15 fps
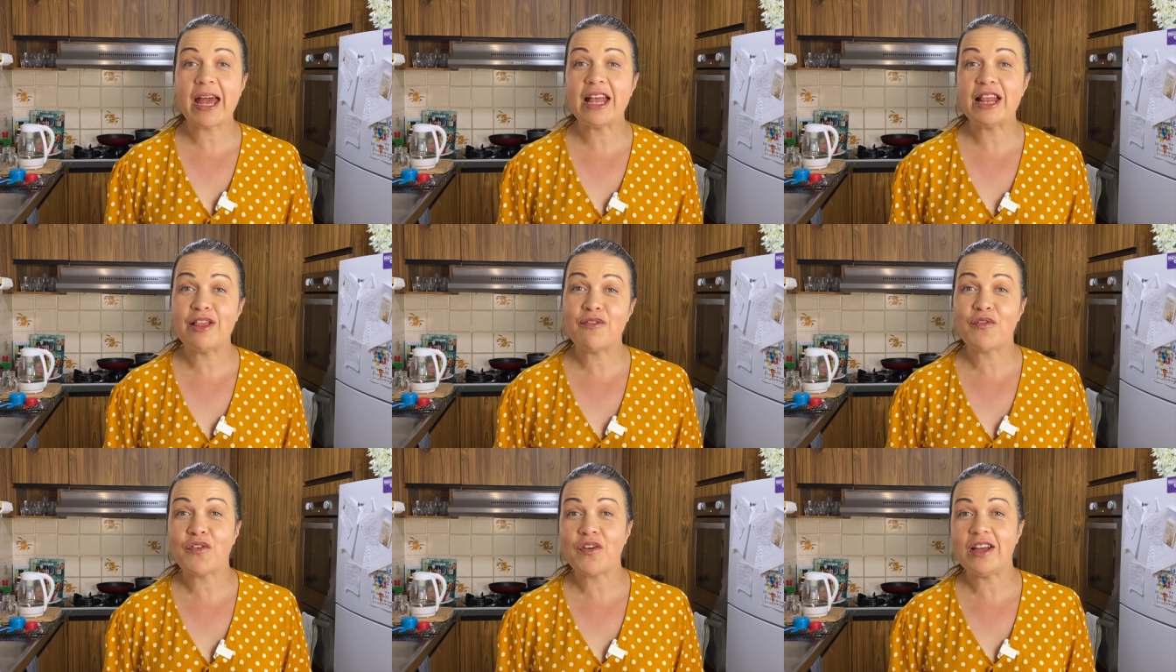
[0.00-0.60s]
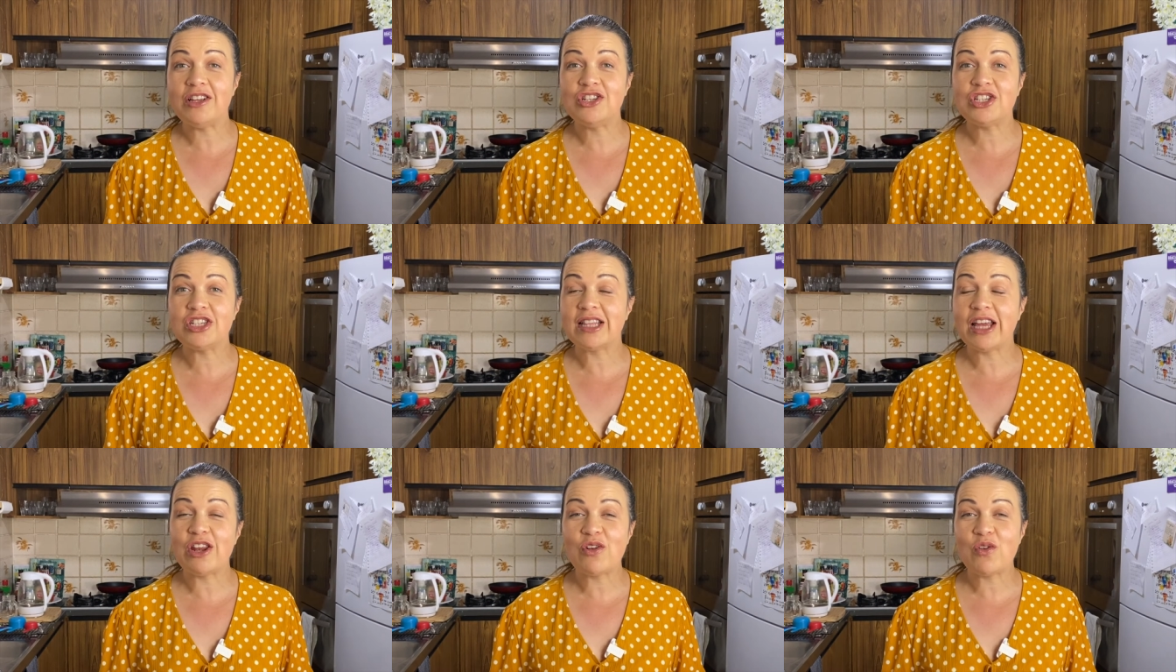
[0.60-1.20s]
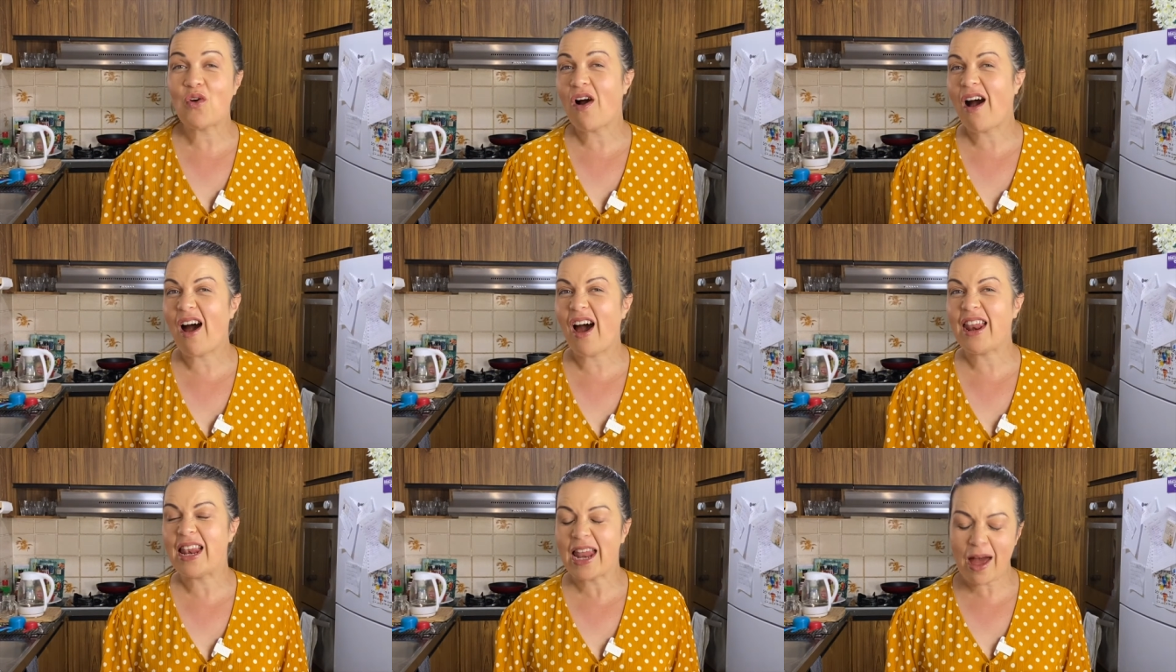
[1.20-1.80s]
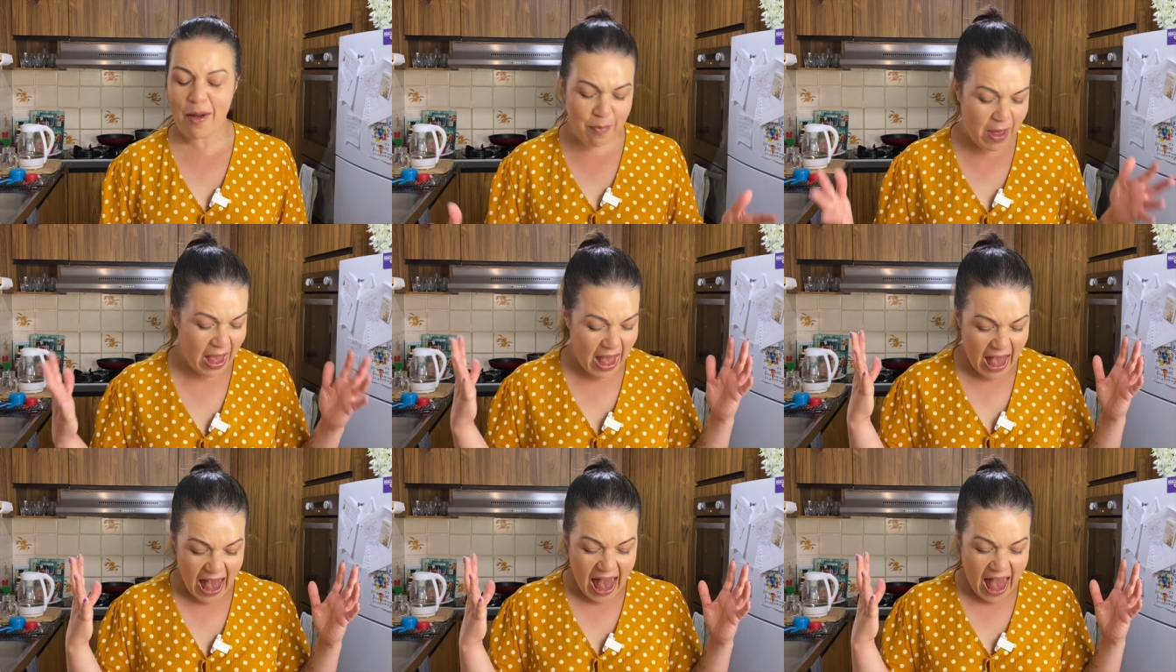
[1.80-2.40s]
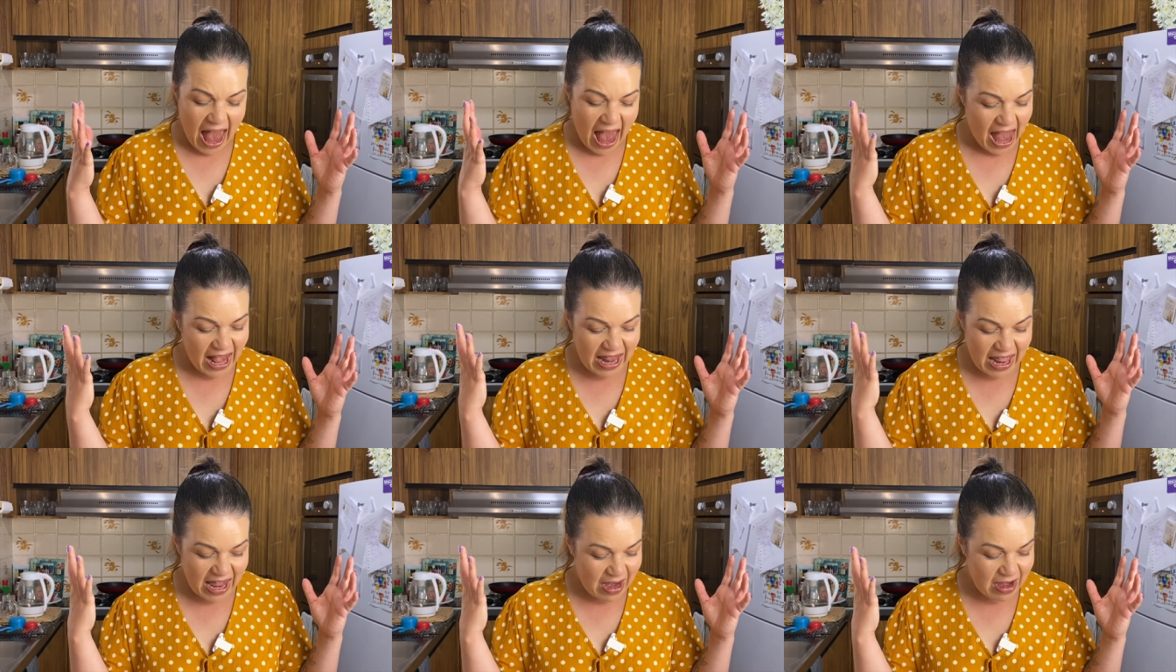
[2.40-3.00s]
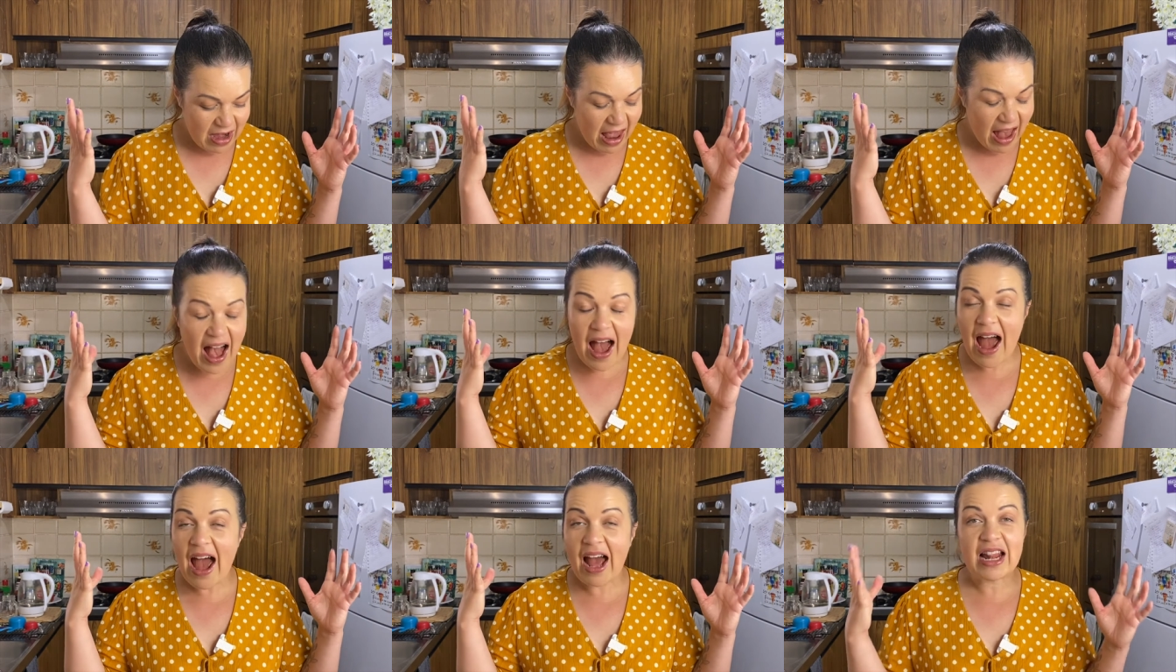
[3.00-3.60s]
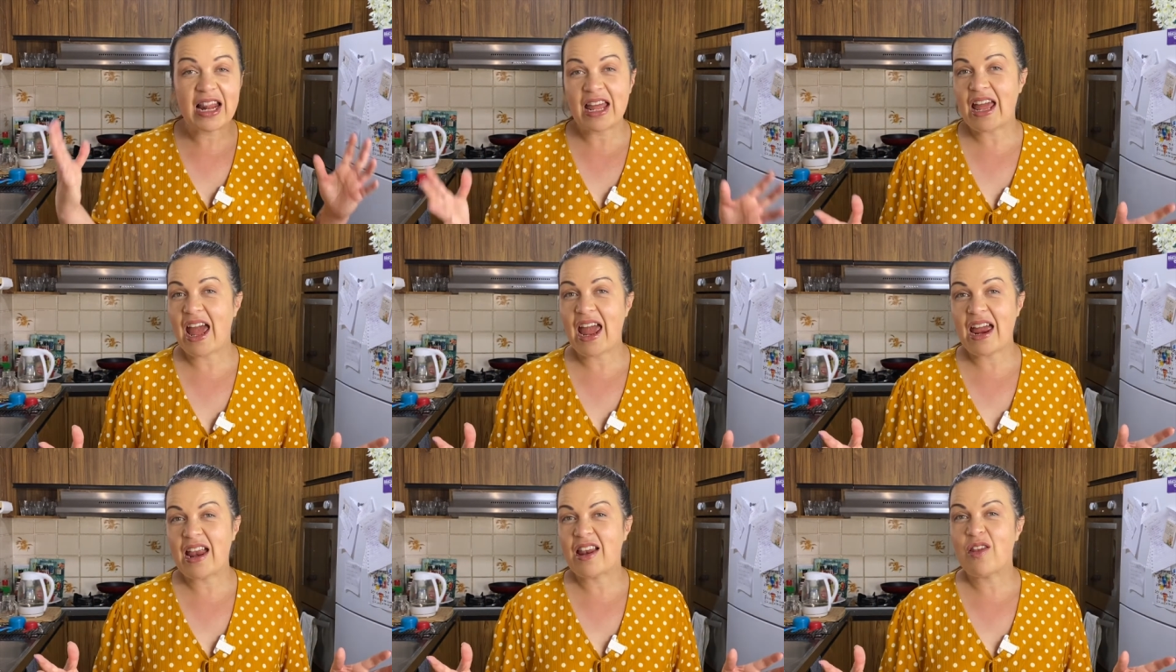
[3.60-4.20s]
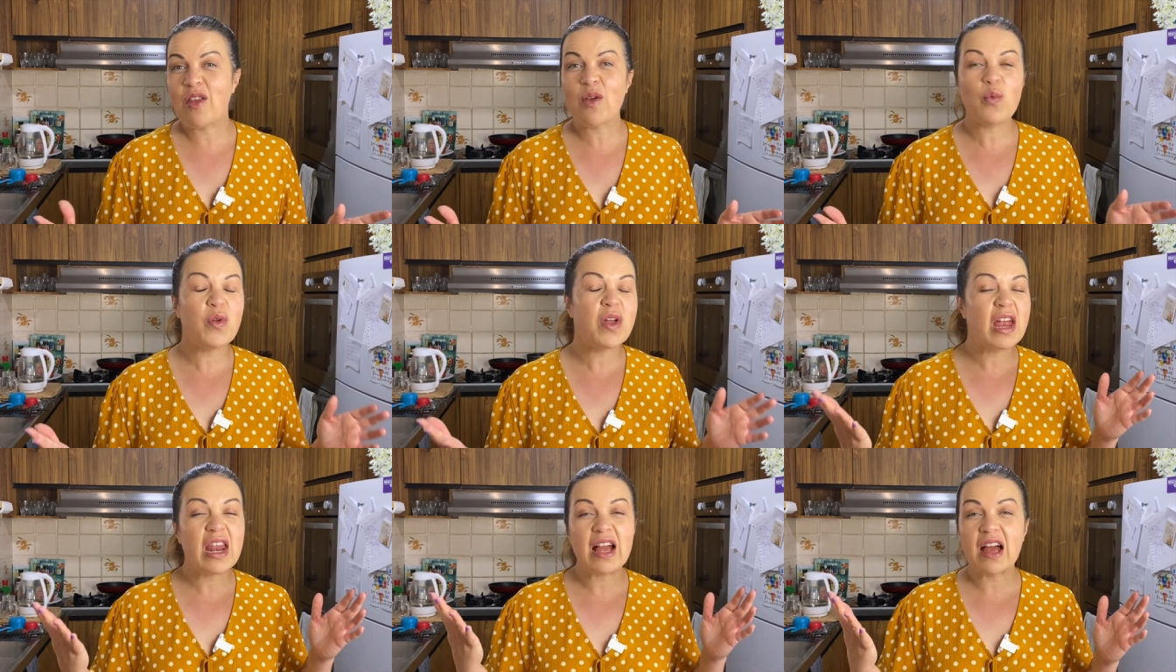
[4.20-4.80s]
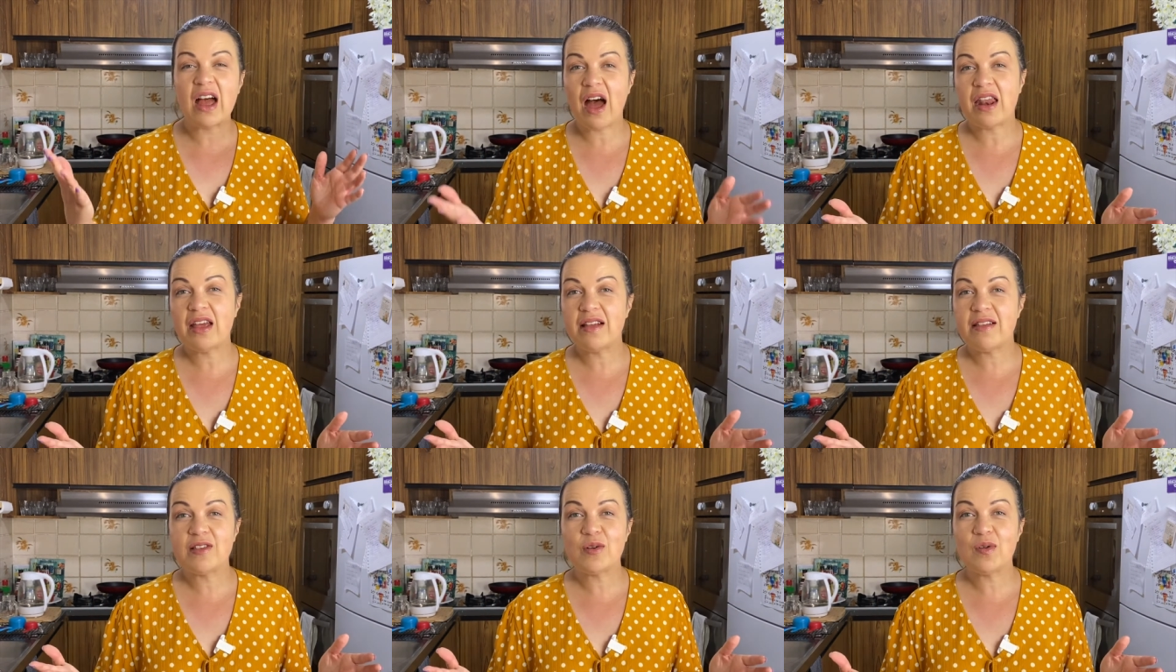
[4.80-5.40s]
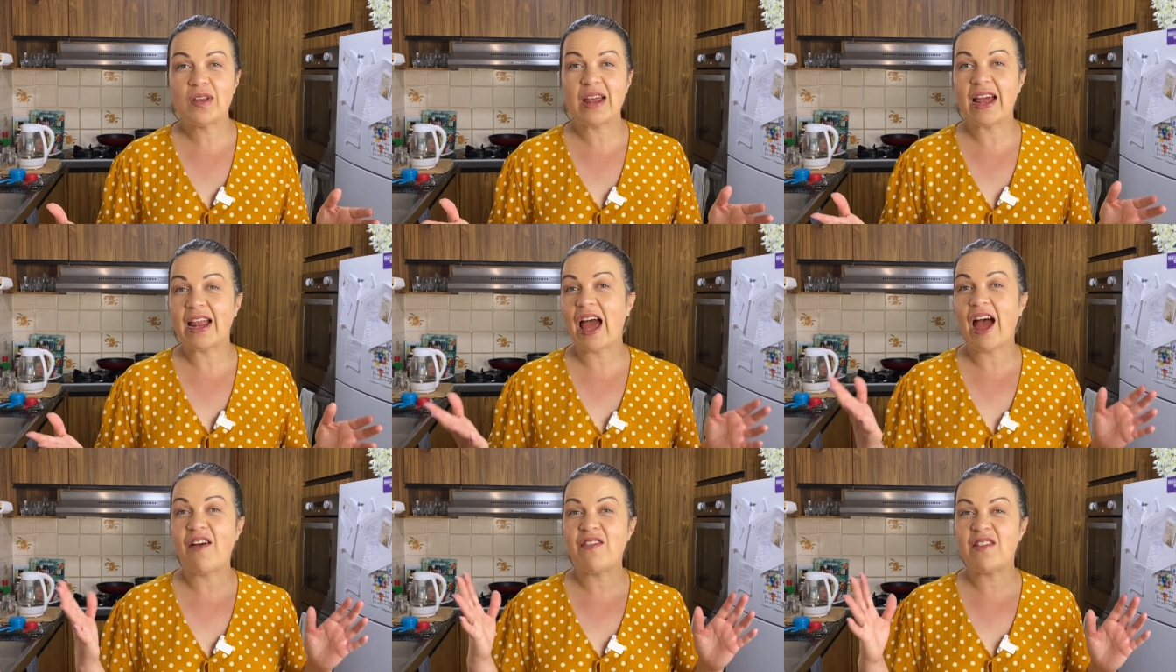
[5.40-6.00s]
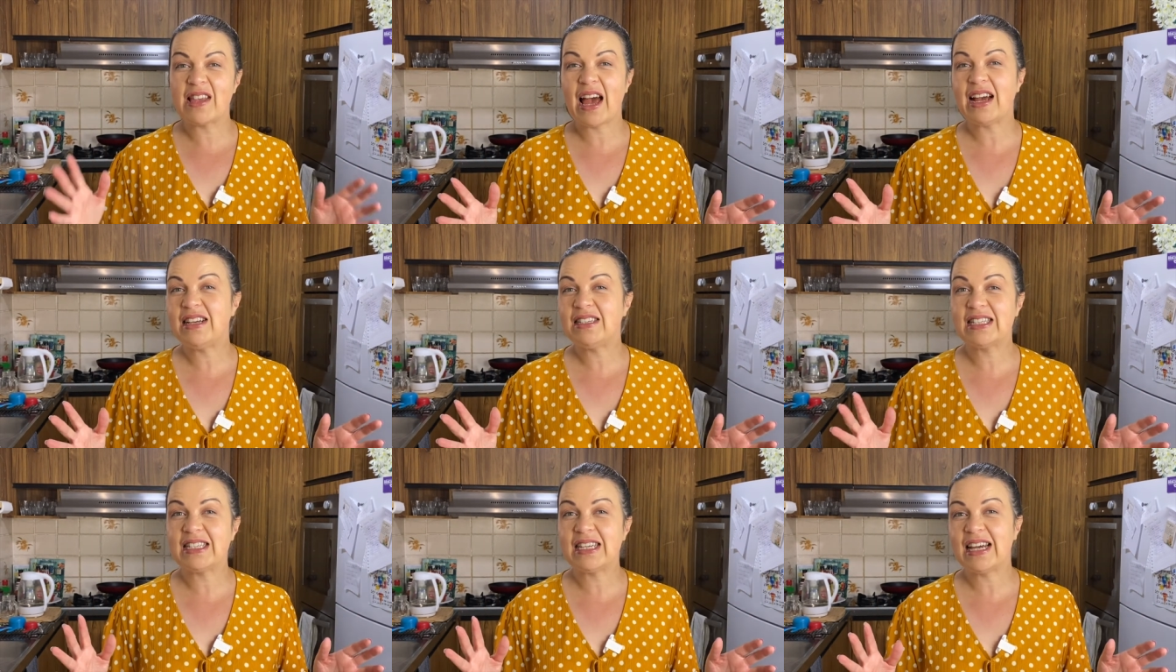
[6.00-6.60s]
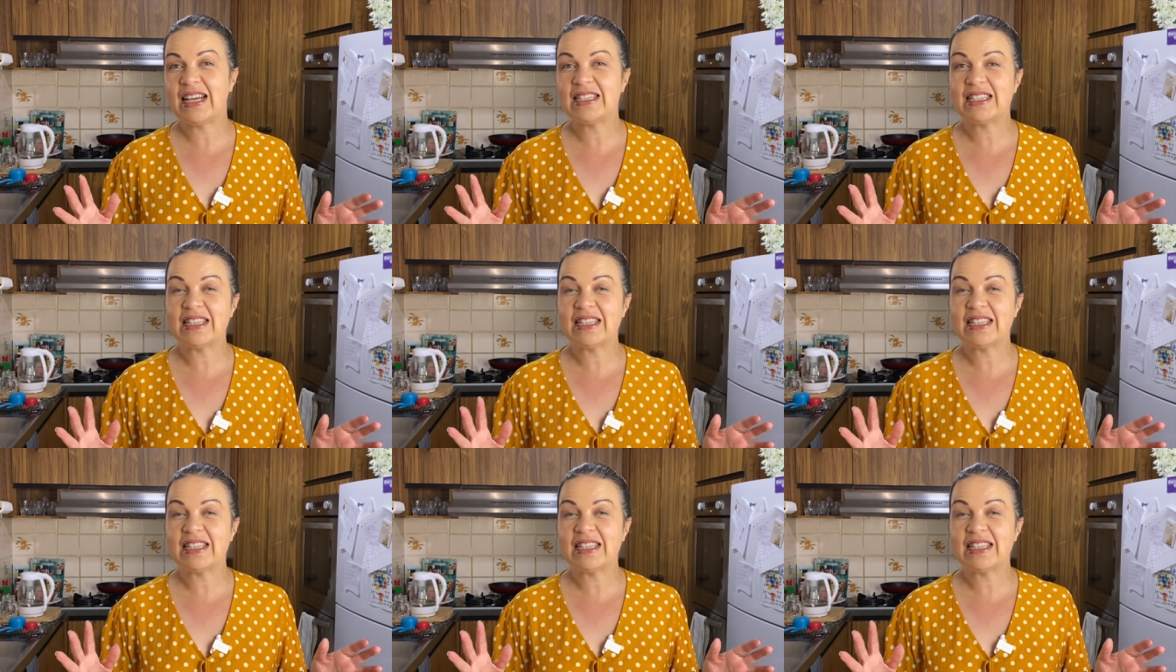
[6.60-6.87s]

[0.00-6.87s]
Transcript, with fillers: in the fridge let it all harden up and then at the end, we're gonna cut into it and have a taste test